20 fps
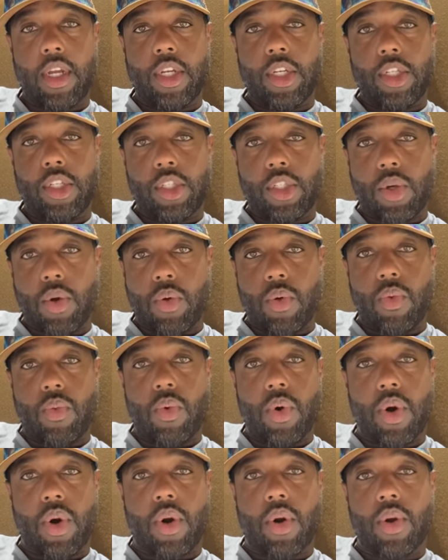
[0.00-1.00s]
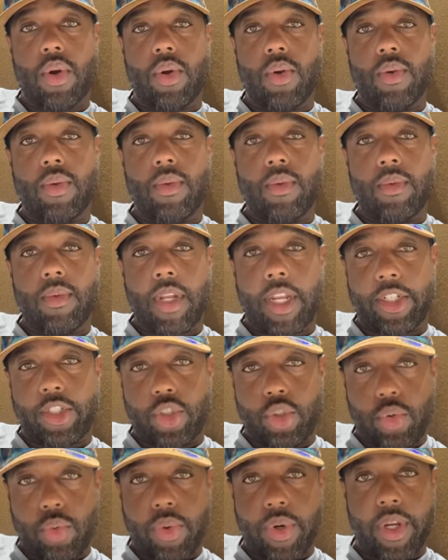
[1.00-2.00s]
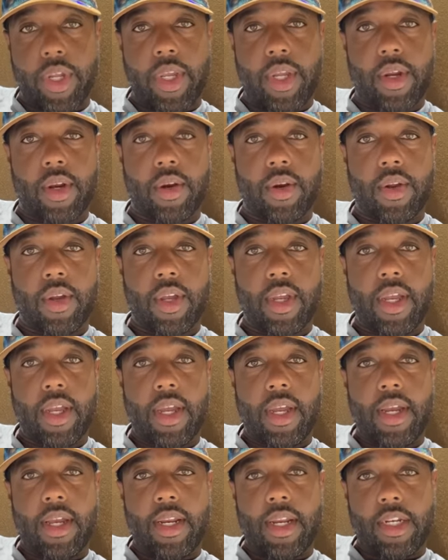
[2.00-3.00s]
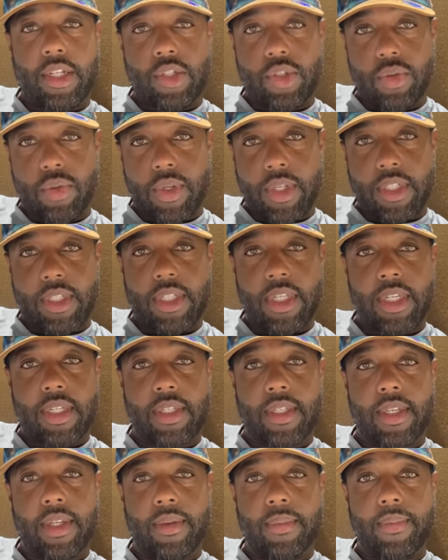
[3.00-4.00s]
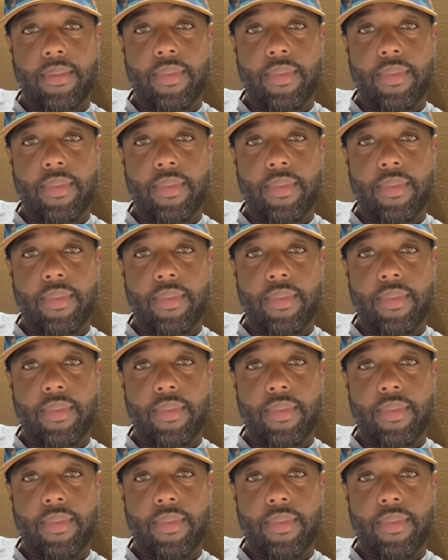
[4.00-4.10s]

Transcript: Show the world that you were here that you existed